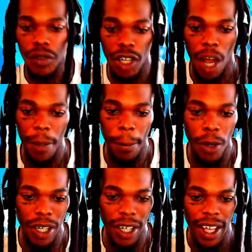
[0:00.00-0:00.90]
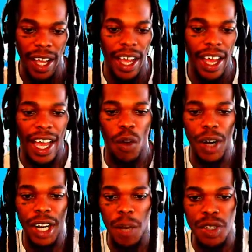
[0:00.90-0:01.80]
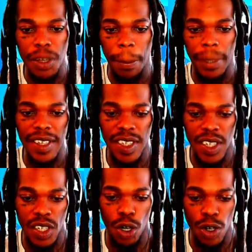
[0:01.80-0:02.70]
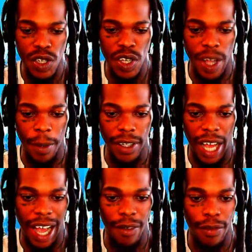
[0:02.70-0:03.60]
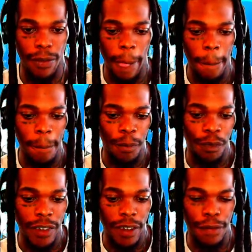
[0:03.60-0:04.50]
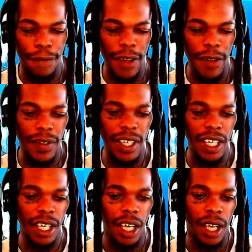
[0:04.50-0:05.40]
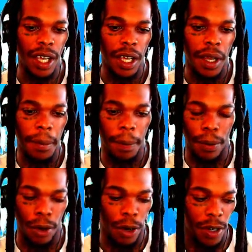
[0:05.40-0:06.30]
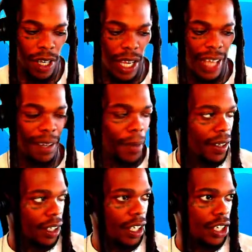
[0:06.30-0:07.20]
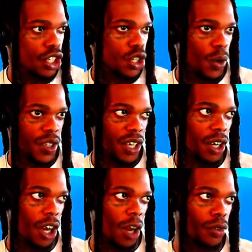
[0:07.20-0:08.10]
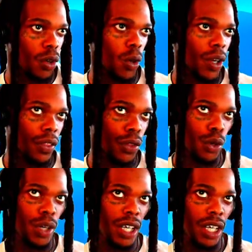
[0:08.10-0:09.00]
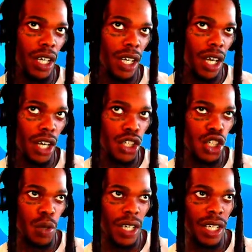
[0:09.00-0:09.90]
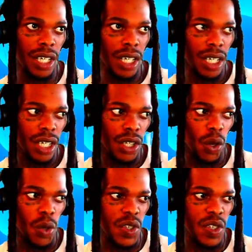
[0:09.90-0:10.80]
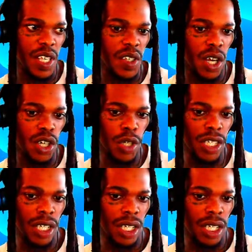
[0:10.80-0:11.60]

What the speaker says: of the comic book. And when it comes to blessings and curses, I'm gonna have 50 per element each, so it's gonna come to what, 300? No, 600.